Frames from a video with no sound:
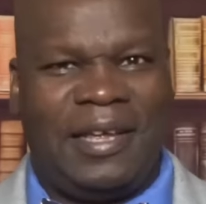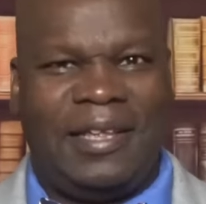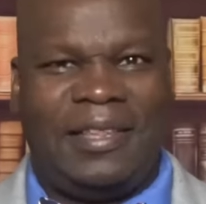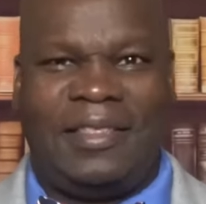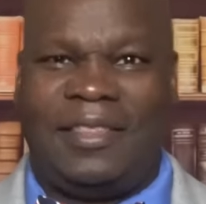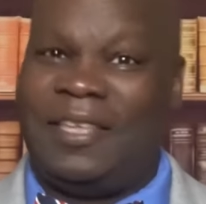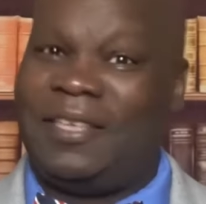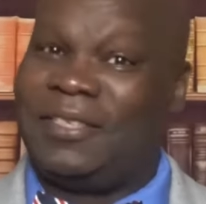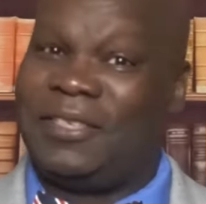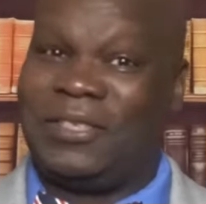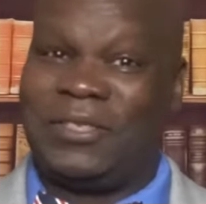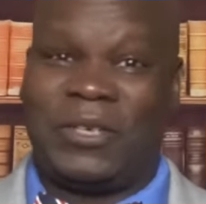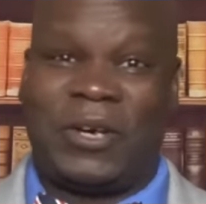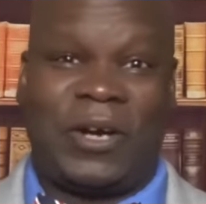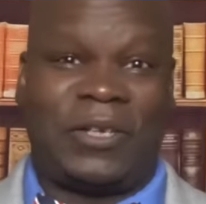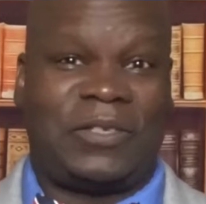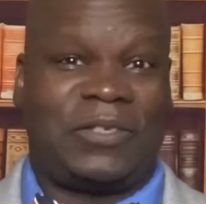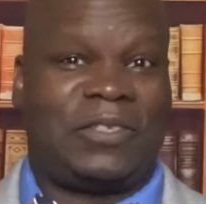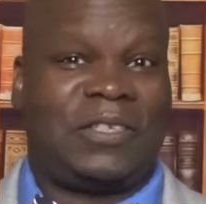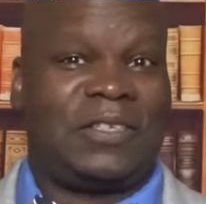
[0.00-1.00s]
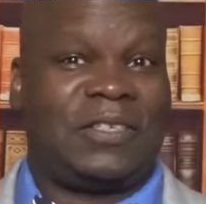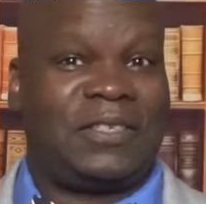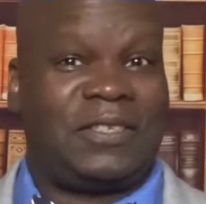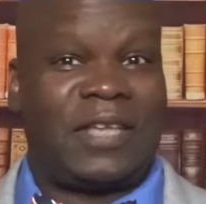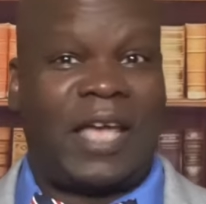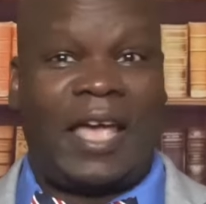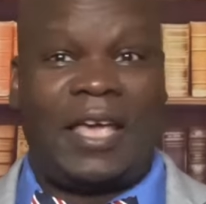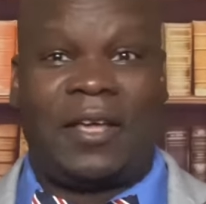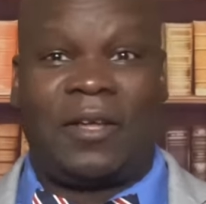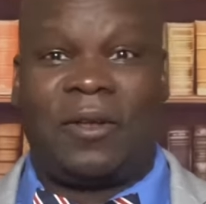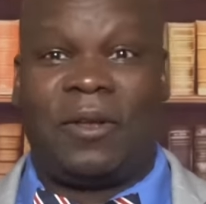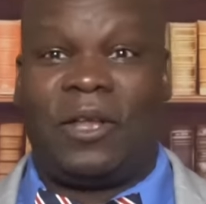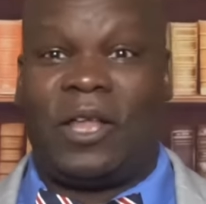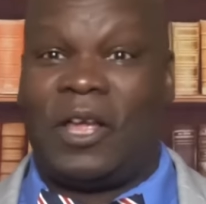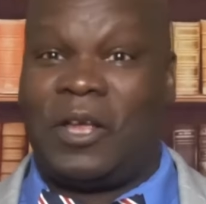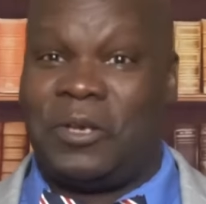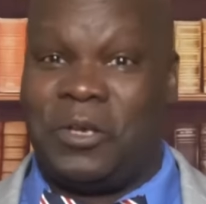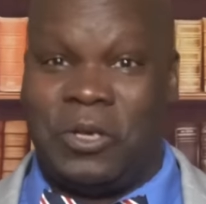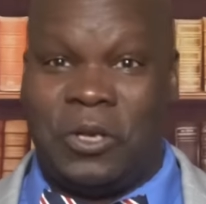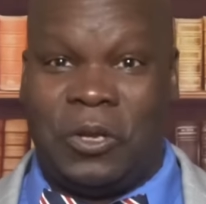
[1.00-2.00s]
This starts the cycle
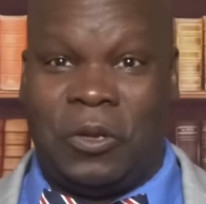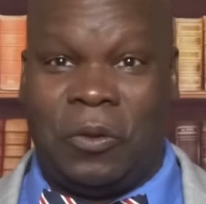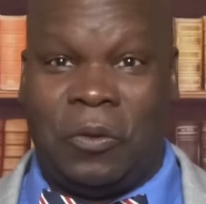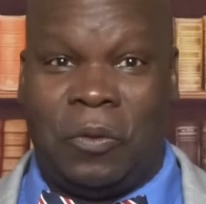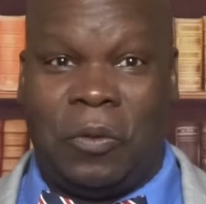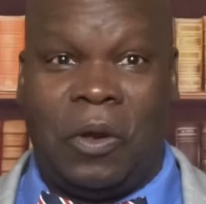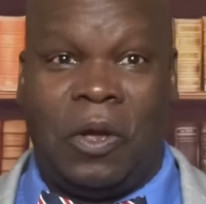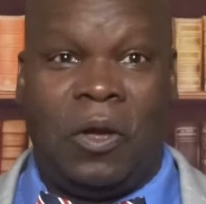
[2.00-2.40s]
anew,